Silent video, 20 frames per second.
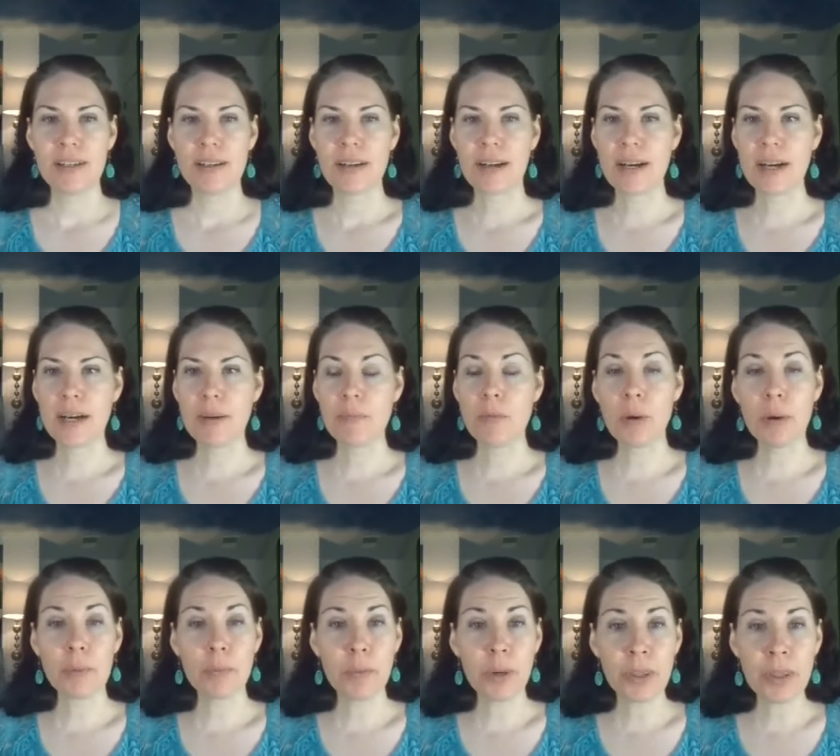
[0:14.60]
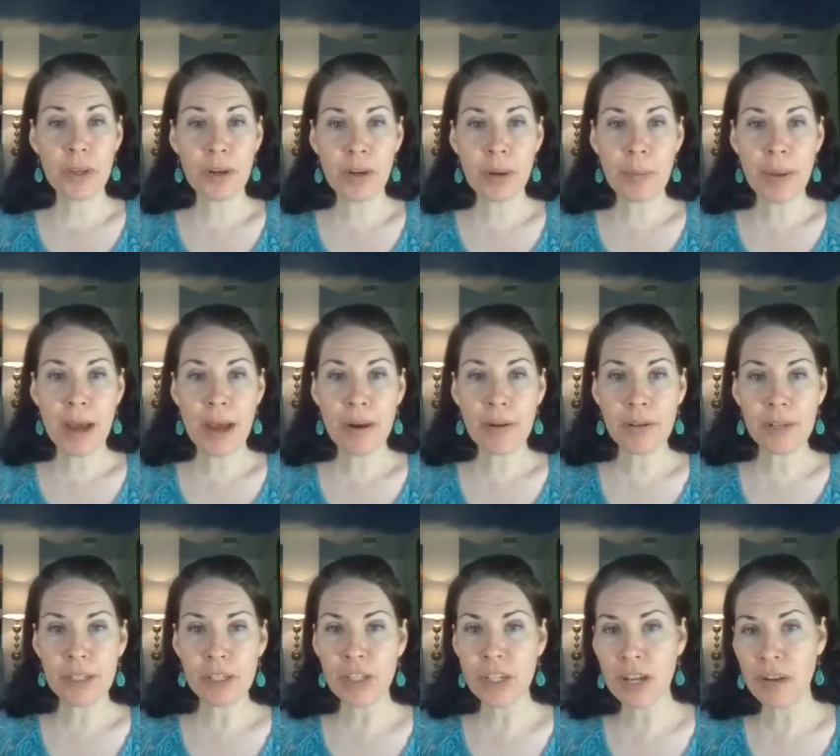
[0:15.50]
um, what, what they're about
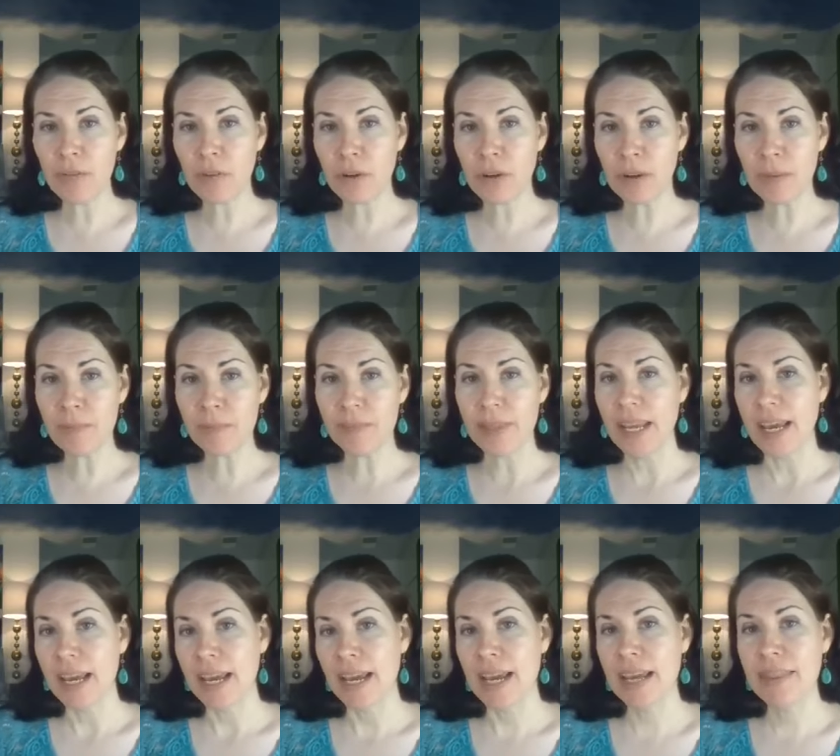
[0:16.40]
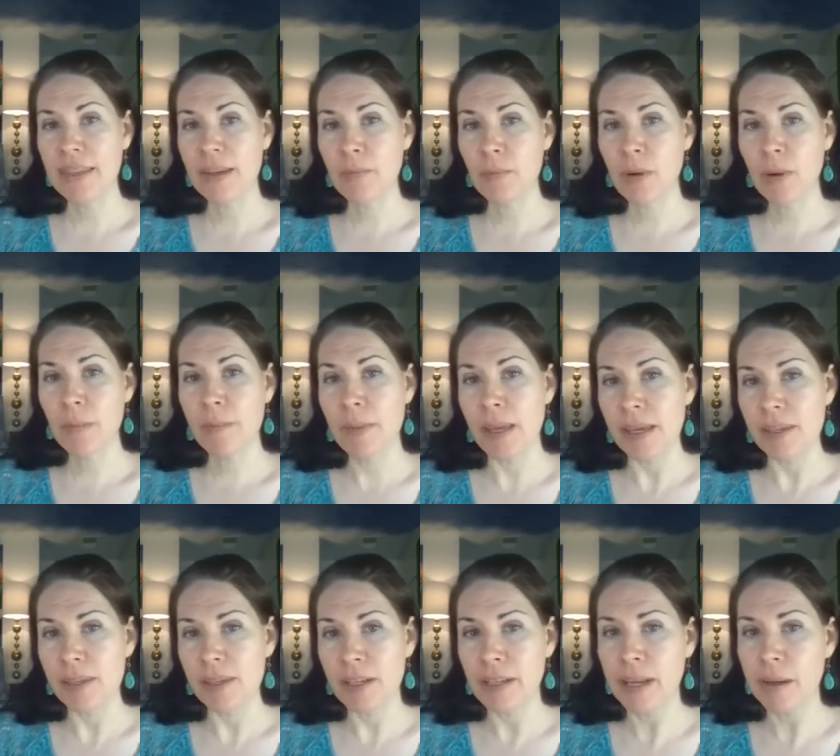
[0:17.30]
in general, and then what
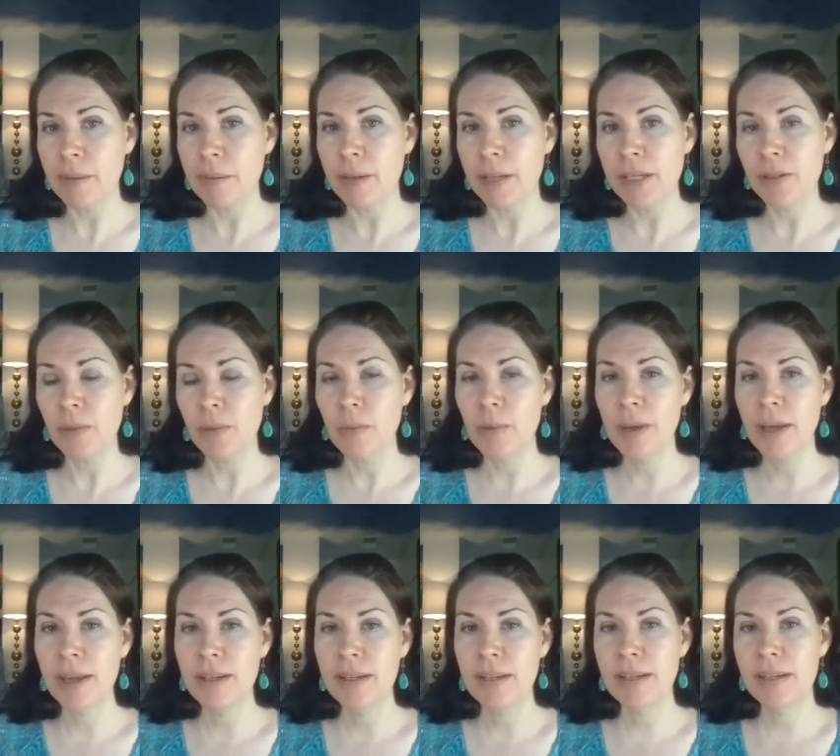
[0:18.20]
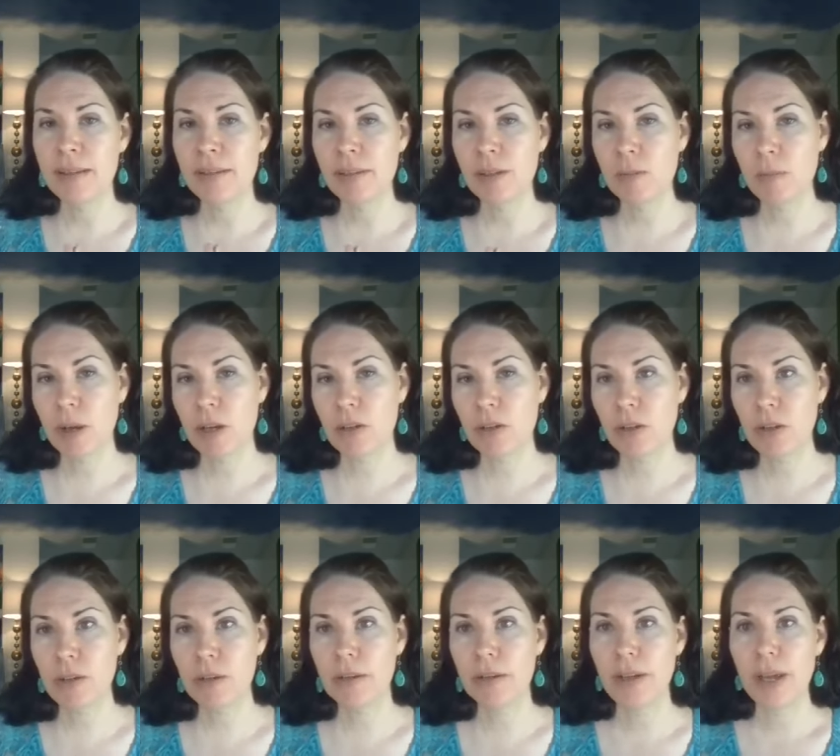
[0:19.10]
makes Collaborate to Win special.
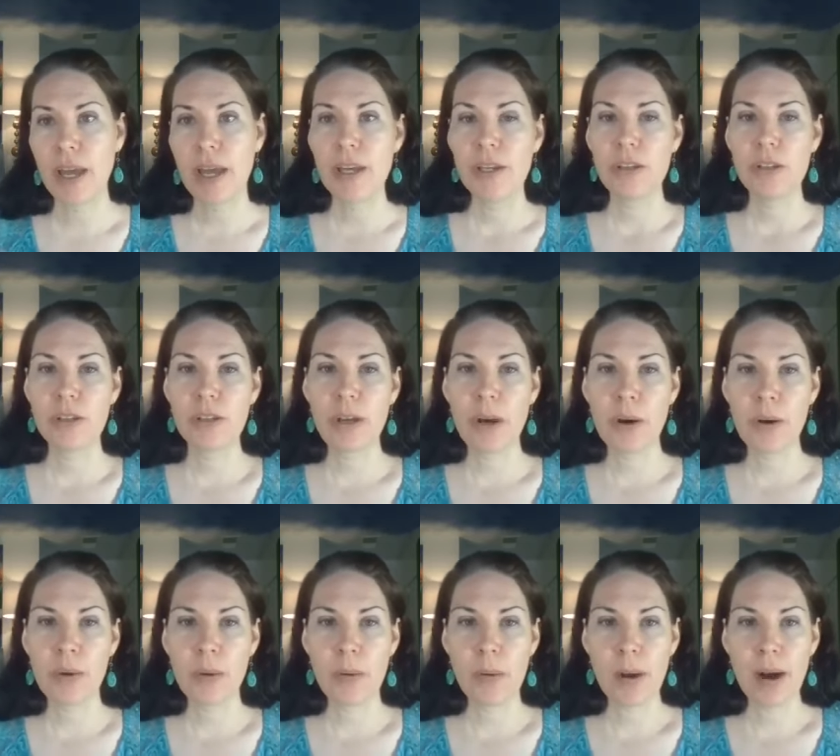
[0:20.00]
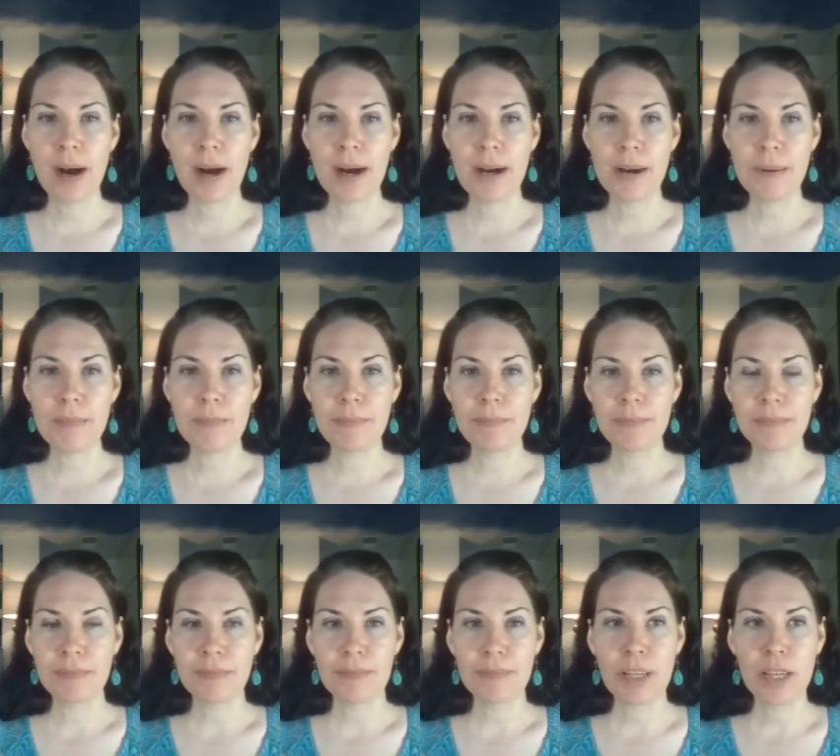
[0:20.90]
So um,
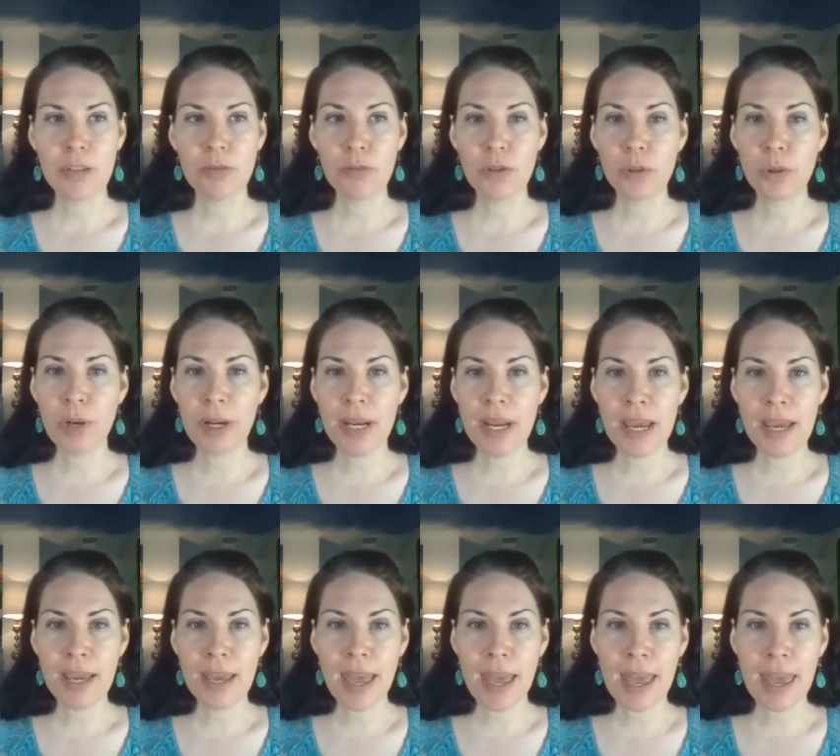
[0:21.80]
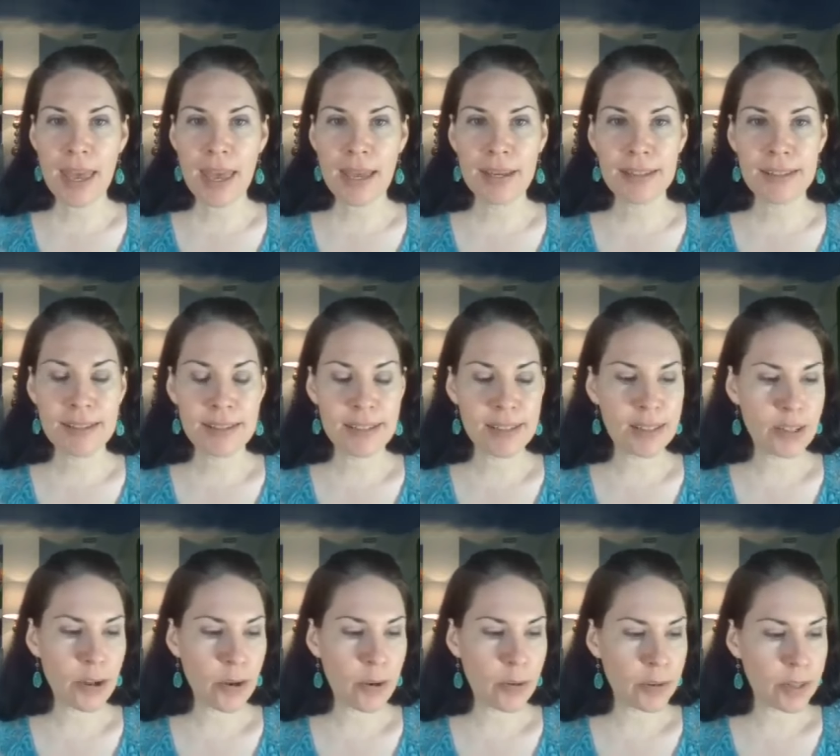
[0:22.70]
thanks for joining. And
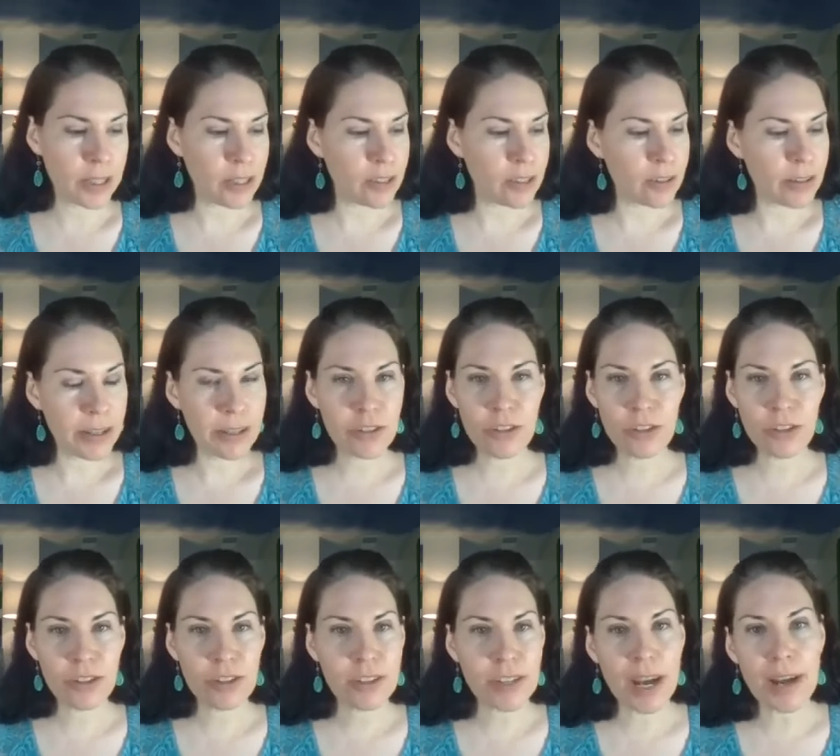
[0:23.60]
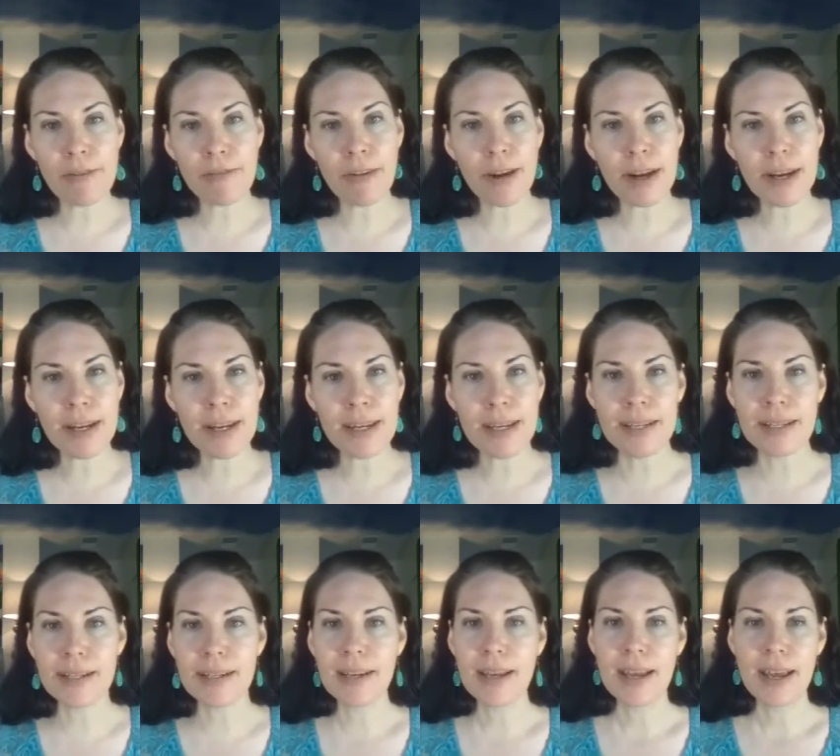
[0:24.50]
so let's, let's just dive right in.